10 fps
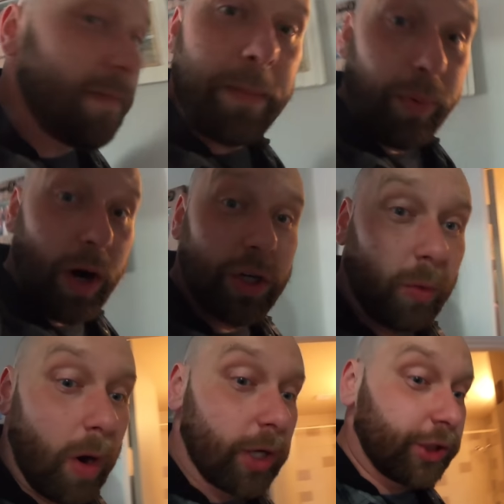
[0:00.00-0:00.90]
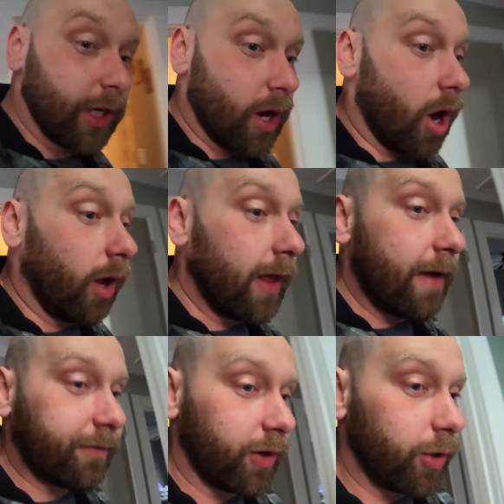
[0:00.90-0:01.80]
I've been pressure washing all
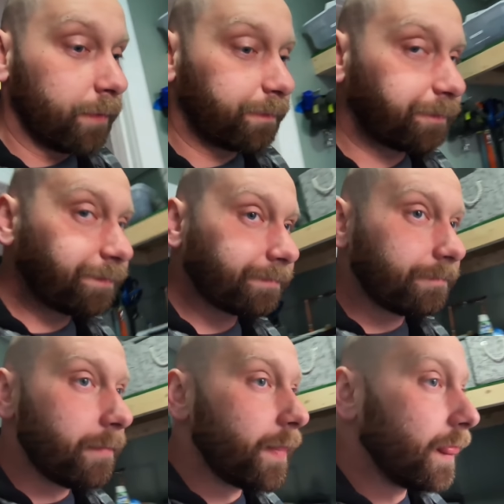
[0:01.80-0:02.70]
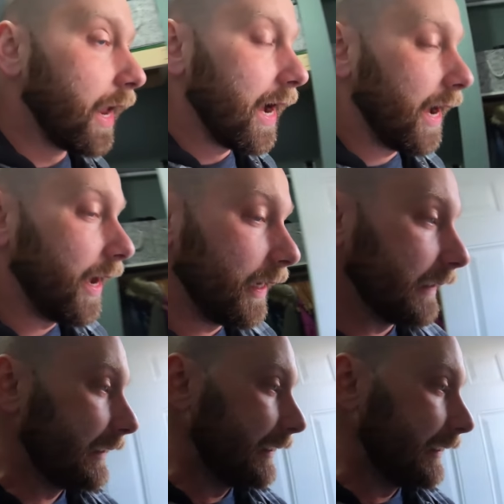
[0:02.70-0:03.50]
afternoon. Uh,